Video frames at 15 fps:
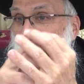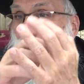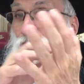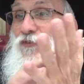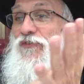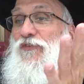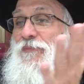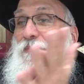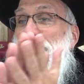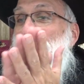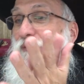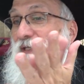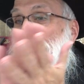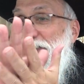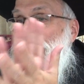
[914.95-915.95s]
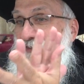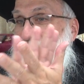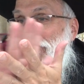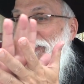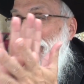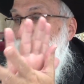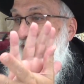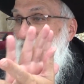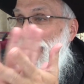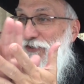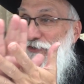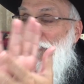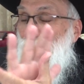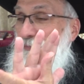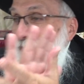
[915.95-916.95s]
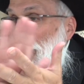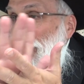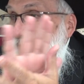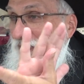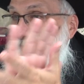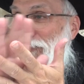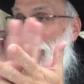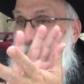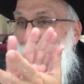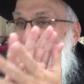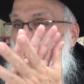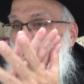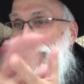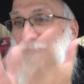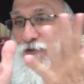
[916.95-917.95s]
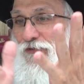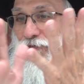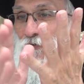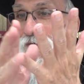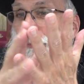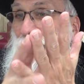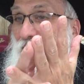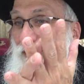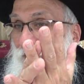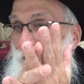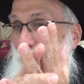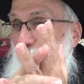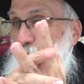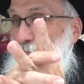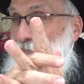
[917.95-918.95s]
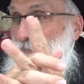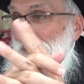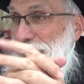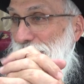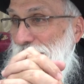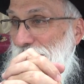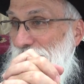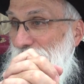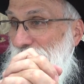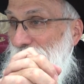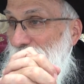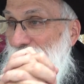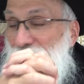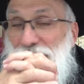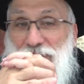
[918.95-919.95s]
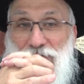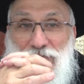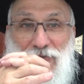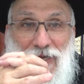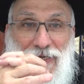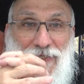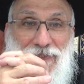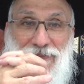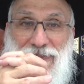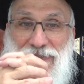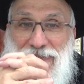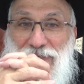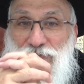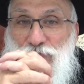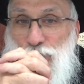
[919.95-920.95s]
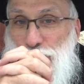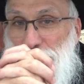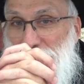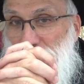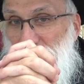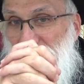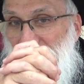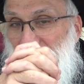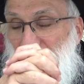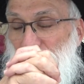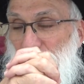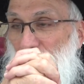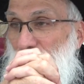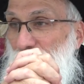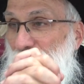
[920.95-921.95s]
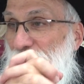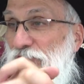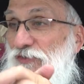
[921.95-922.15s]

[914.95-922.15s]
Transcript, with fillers: you're smearing it you're smoothing the wax, which is forbidden. So anything that's creamy that you're going to be